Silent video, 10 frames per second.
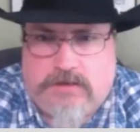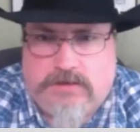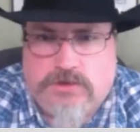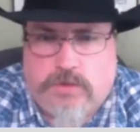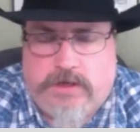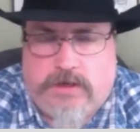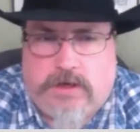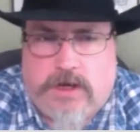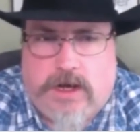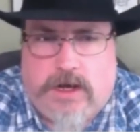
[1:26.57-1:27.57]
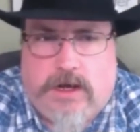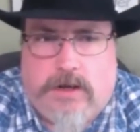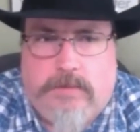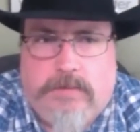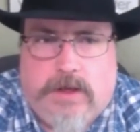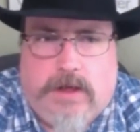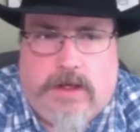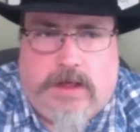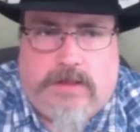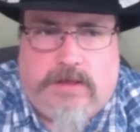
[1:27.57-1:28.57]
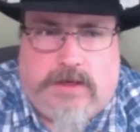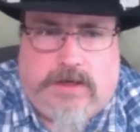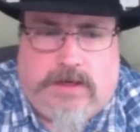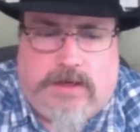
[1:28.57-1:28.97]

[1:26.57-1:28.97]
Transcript: Twitter. Um, the